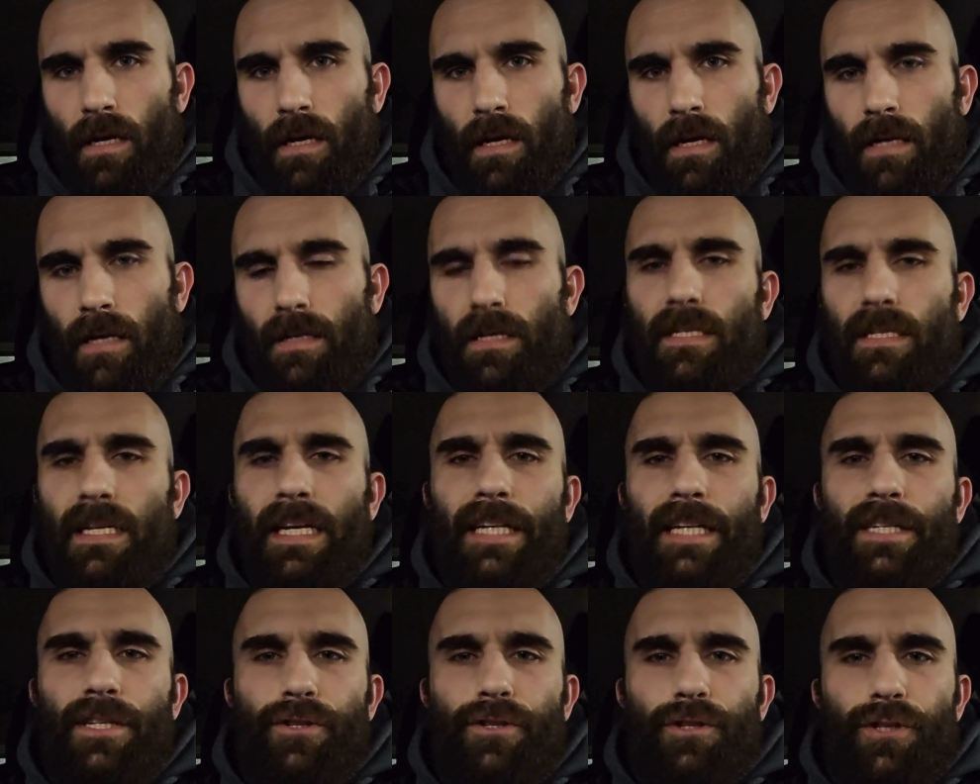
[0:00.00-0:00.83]
It doesn't
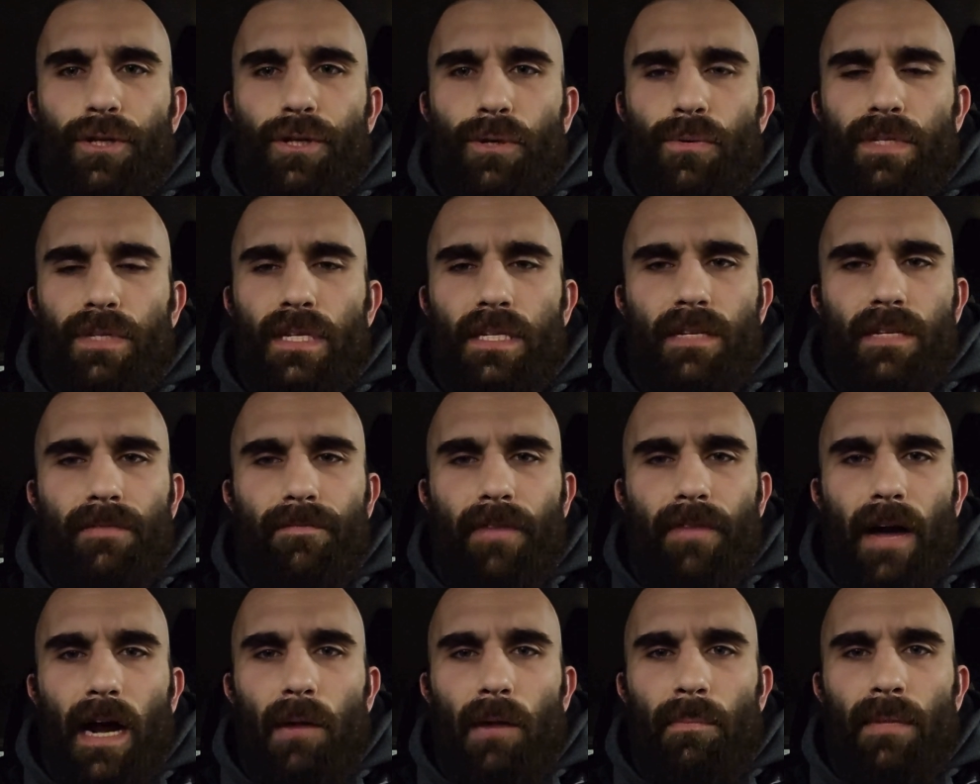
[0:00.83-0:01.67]
get to choose its
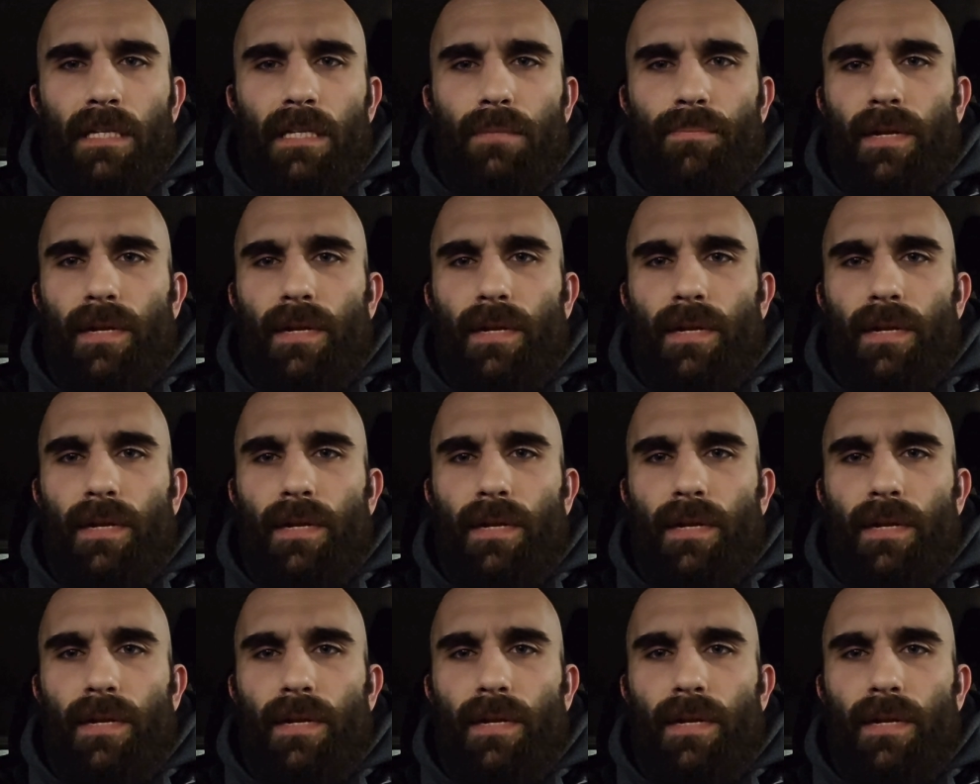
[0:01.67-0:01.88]
environment,